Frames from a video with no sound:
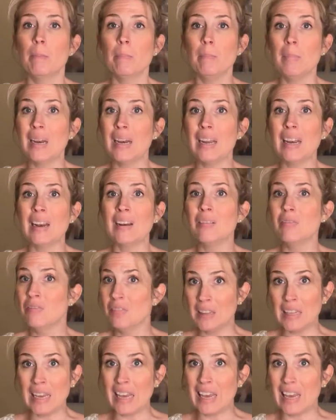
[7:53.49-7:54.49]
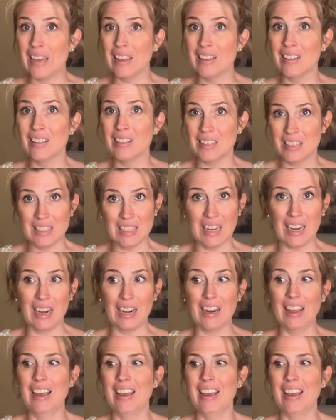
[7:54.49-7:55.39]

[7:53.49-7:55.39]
Meaning flee the scene.